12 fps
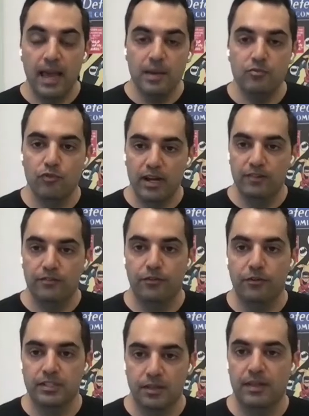The aim really
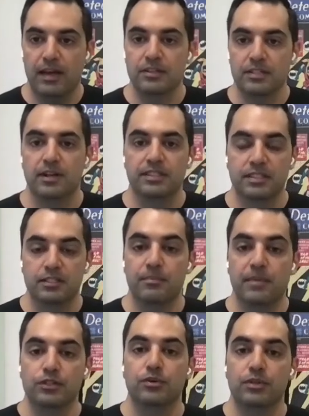for us at ThousandEyes is
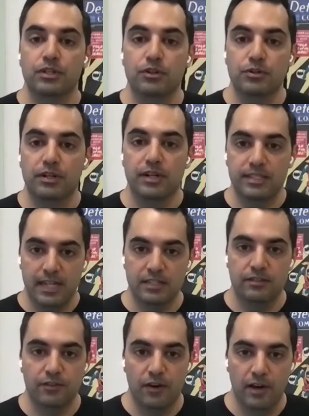to make sure that you can
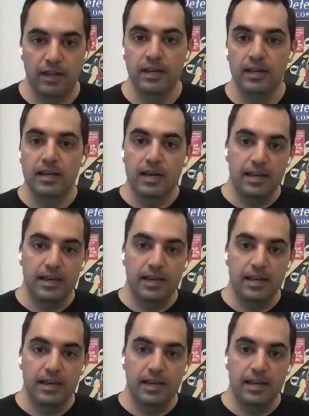identify